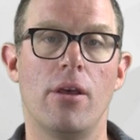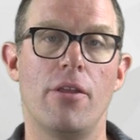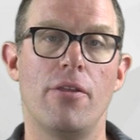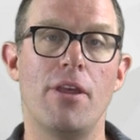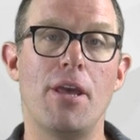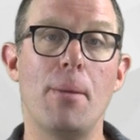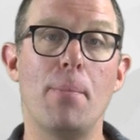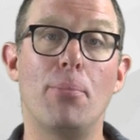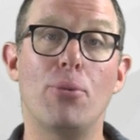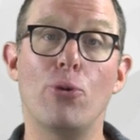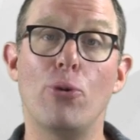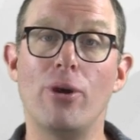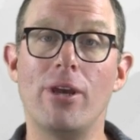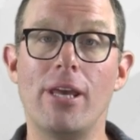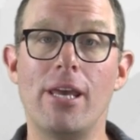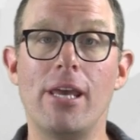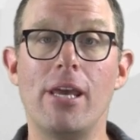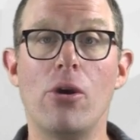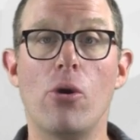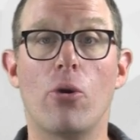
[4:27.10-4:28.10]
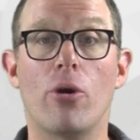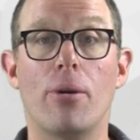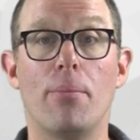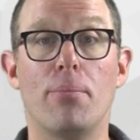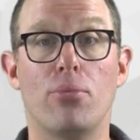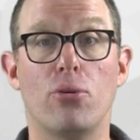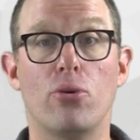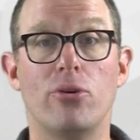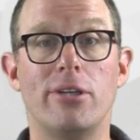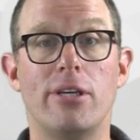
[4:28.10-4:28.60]
The employee or
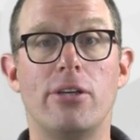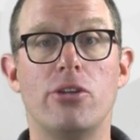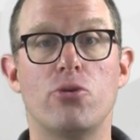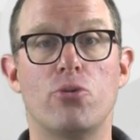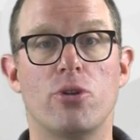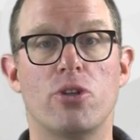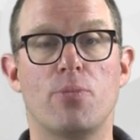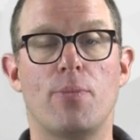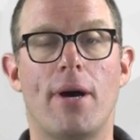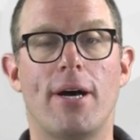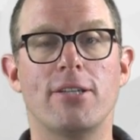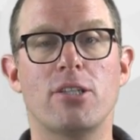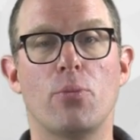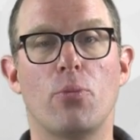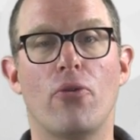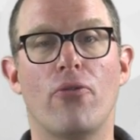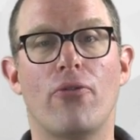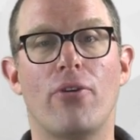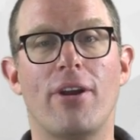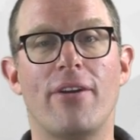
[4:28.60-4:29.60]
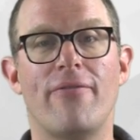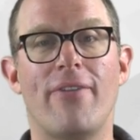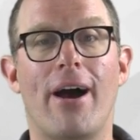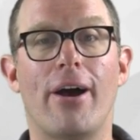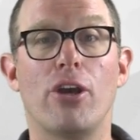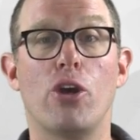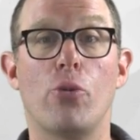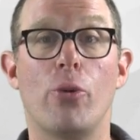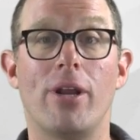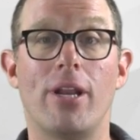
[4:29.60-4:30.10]
employees responsible for
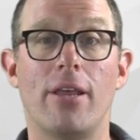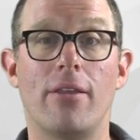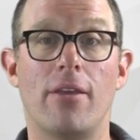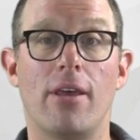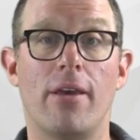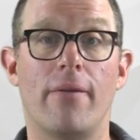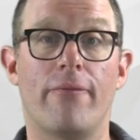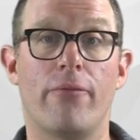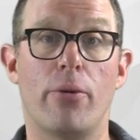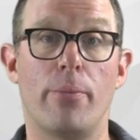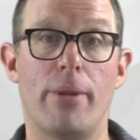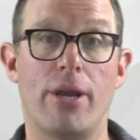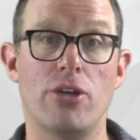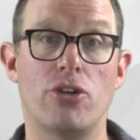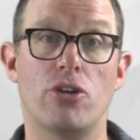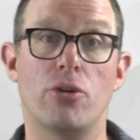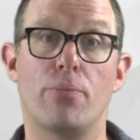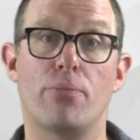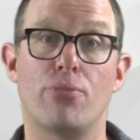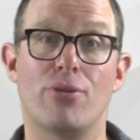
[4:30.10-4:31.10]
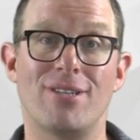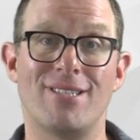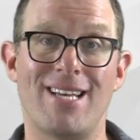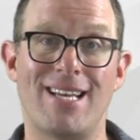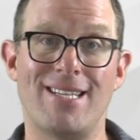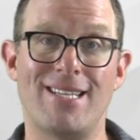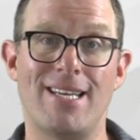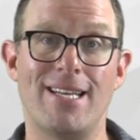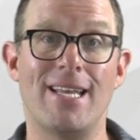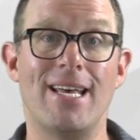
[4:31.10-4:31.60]
evaluating the information
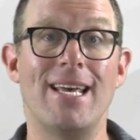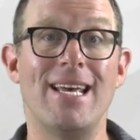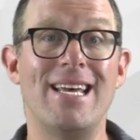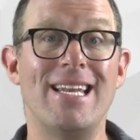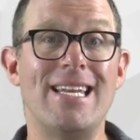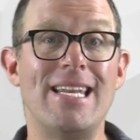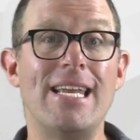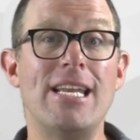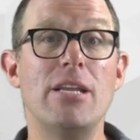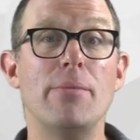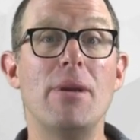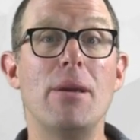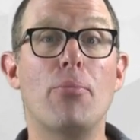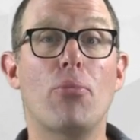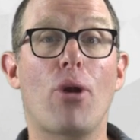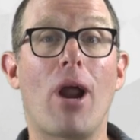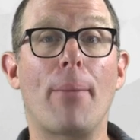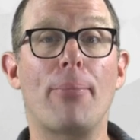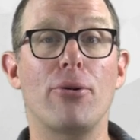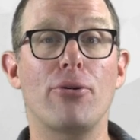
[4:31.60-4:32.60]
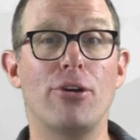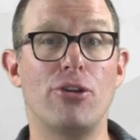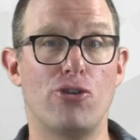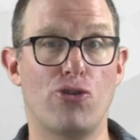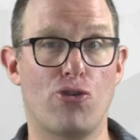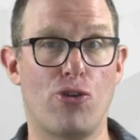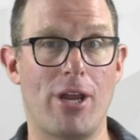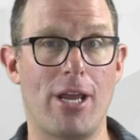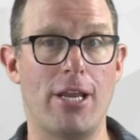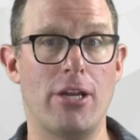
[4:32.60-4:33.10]
presented need to be properly
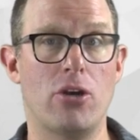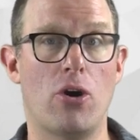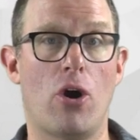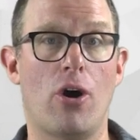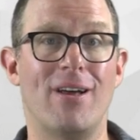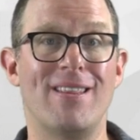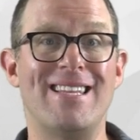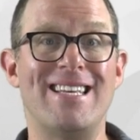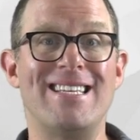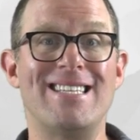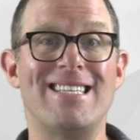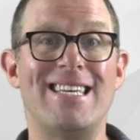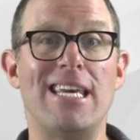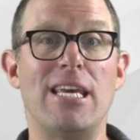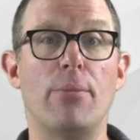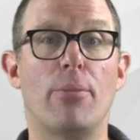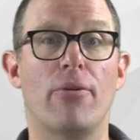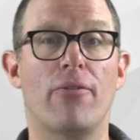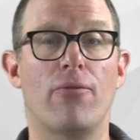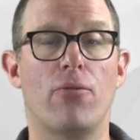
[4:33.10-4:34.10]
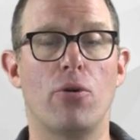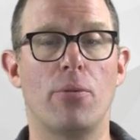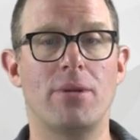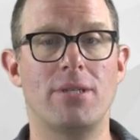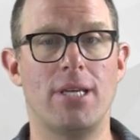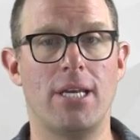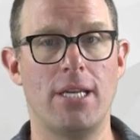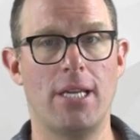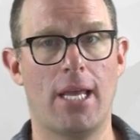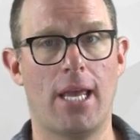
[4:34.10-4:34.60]
trained on these key
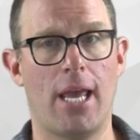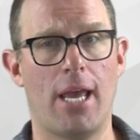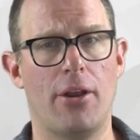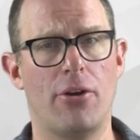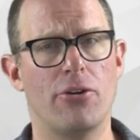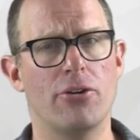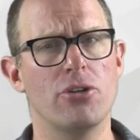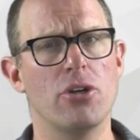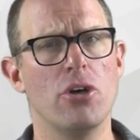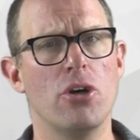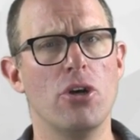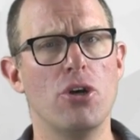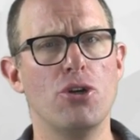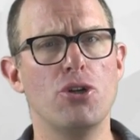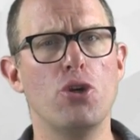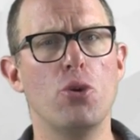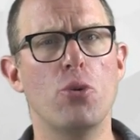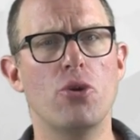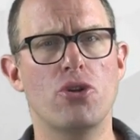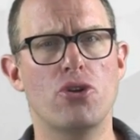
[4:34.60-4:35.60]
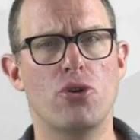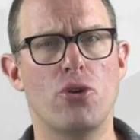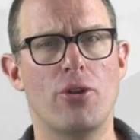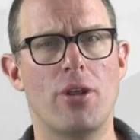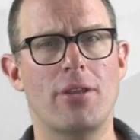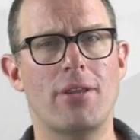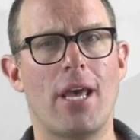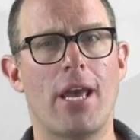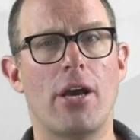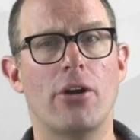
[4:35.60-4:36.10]
performance indicators to assure
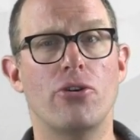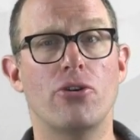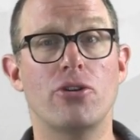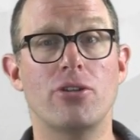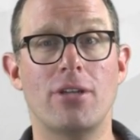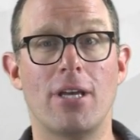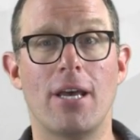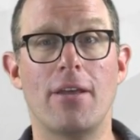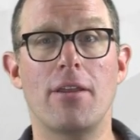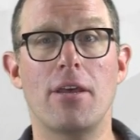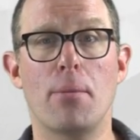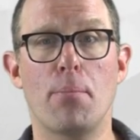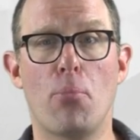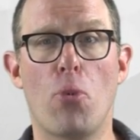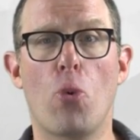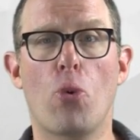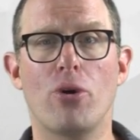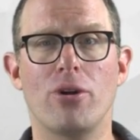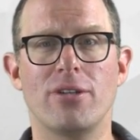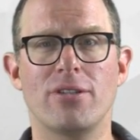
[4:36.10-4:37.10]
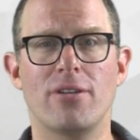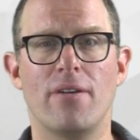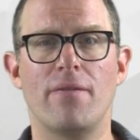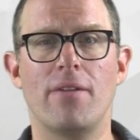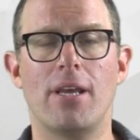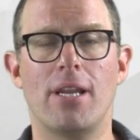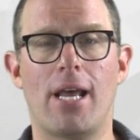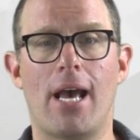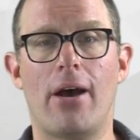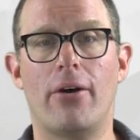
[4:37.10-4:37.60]
that they understand the importance of
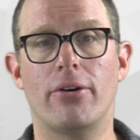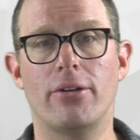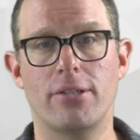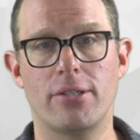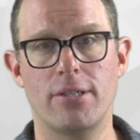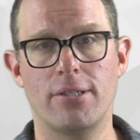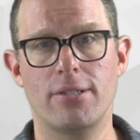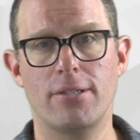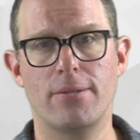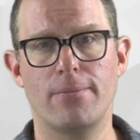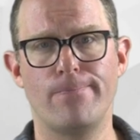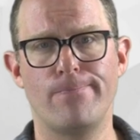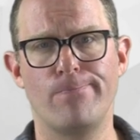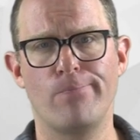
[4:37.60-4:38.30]
the analysis.